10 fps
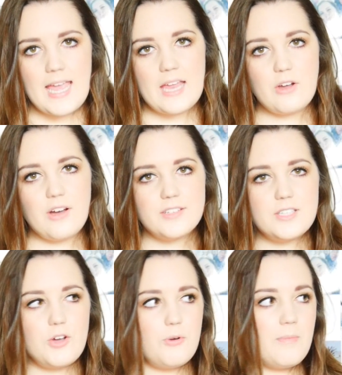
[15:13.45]
and
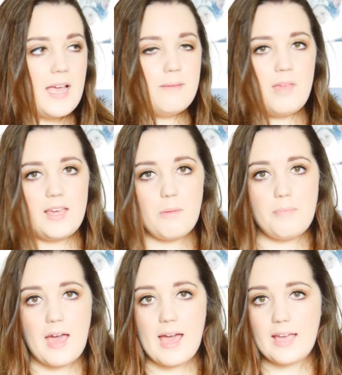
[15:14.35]
also my
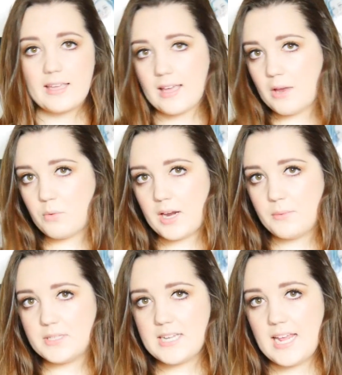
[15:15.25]
makeup bag and what
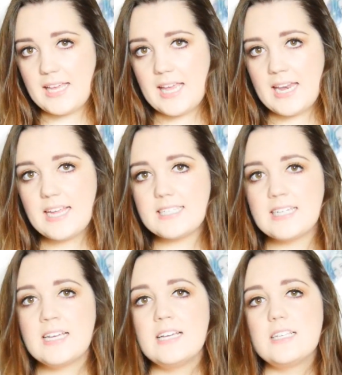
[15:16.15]
I would take in it.